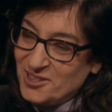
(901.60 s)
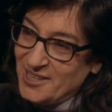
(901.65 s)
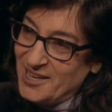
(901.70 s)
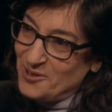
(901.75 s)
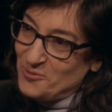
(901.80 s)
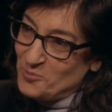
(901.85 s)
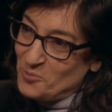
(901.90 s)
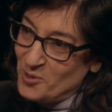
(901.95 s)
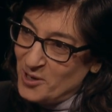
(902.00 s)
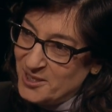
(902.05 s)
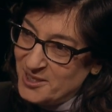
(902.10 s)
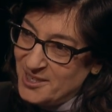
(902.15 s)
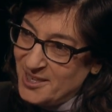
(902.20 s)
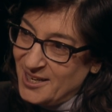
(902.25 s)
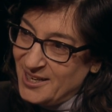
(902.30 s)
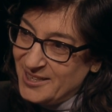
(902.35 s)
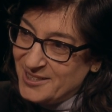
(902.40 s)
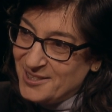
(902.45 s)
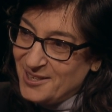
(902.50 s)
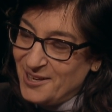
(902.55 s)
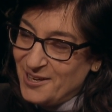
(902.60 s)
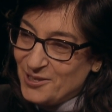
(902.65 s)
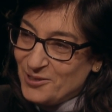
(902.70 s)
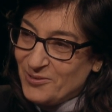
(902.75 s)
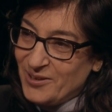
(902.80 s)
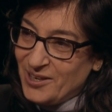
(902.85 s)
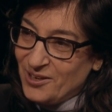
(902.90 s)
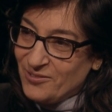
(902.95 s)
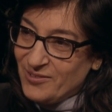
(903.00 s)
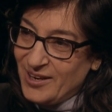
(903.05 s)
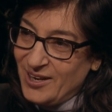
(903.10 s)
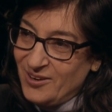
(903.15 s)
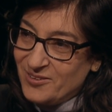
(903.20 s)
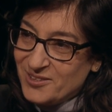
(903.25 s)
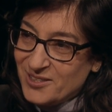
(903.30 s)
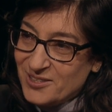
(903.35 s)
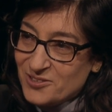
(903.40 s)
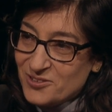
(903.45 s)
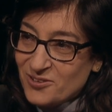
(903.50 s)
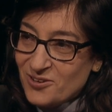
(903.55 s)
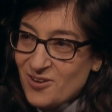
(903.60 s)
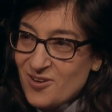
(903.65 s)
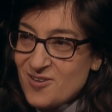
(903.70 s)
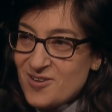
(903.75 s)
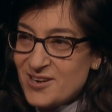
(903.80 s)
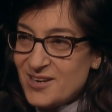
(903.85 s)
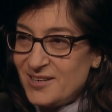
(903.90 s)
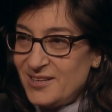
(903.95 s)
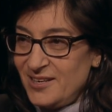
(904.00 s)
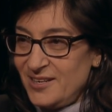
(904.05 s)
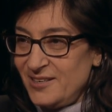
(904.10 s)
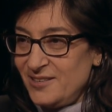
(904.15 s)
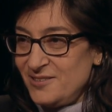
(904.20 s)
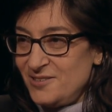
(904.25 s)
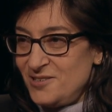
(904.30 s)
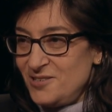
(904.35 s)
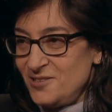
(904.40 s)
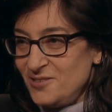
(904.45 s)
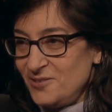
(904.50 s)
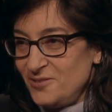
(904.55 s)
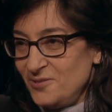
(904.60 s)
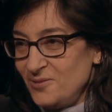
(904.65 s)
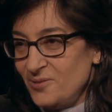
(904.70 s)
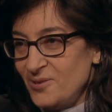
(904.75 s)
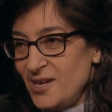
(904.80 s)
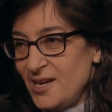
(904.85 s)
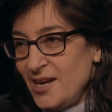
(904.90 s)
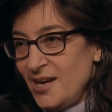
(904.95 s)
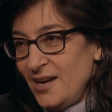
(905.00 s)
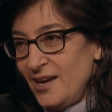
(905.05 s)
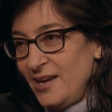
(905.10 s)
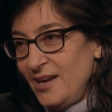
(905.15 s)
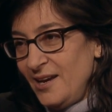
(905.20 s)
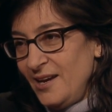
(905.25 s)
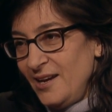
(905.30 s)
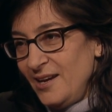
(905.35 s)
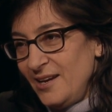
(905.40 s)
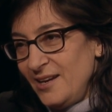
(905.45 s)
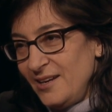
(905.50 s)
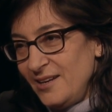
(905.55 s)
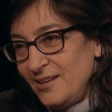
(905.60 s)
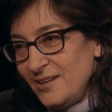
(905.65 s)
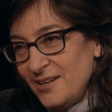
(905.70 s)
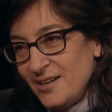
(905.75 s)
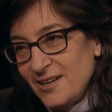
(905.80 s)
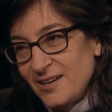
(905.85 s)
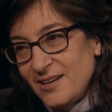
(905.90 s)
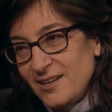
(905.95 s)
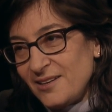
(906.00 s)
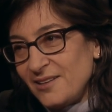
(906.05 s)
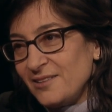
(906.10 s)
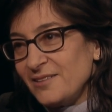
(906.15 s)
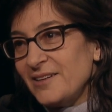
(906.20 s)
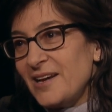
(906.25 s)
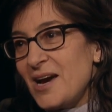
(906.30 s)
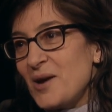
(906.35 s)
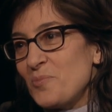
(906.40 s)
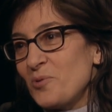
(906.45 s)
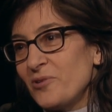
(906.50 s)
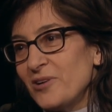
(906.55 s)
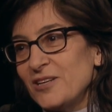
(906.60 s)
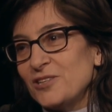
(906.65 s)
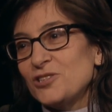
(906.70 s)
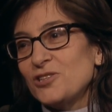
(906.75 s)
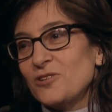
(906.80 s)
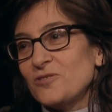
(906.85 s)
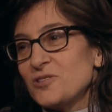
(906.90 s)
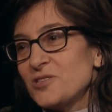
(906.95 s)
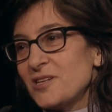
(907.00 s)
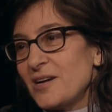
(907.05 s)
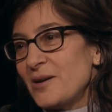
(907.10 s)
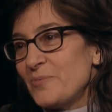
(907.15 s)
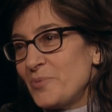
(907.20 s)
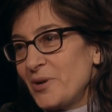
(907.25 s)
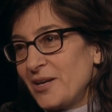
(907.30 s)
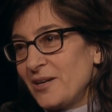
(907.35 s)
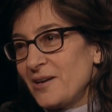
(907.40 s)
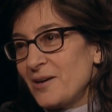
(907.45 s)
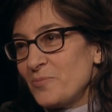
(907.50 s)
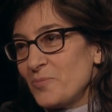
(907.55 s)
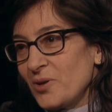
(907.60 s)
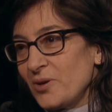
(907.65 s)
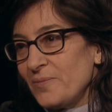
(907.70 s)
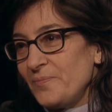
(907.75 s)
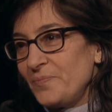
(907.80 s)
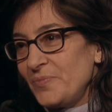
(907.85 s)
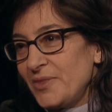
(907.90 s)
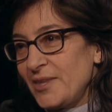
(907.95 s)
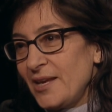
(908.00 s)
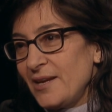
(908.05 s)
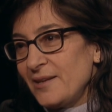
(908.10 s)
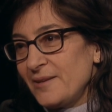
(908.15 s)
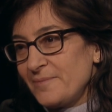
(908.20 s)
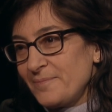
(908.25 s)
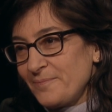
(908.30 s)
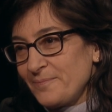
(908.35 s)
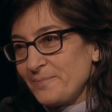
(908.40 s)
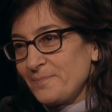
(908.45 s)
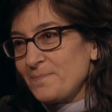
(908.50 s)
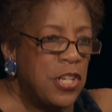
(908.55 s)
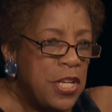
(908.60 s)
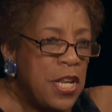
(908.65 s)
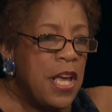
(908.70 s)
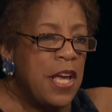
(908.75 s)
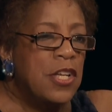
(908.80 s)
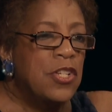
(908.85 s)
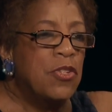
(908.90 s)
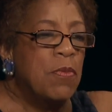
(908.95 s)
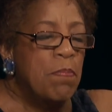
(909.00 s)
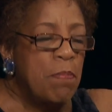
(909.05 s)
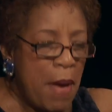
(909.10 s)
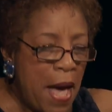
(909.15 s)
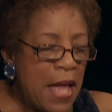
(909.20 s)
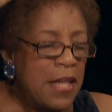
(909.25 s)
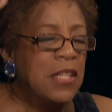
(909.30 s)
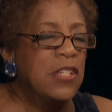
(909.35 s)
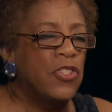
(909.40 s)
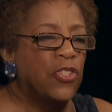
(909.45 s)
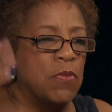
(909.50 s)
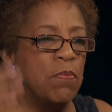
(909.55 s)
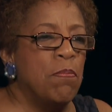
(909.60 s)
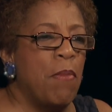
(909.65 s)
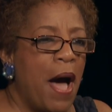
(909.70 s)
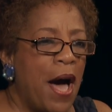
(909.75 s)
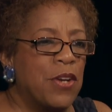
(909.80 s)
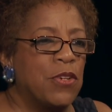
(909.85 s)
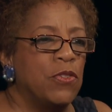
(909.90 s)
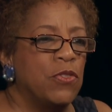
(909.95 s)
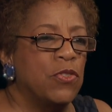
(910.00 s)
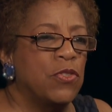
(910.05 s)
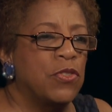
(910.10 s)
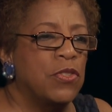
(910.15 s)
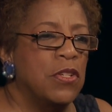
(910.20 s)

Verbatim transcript: that one guy tottering around and turned it into a an elaborate show-stopping number. Where the dancers had to dance balance bottles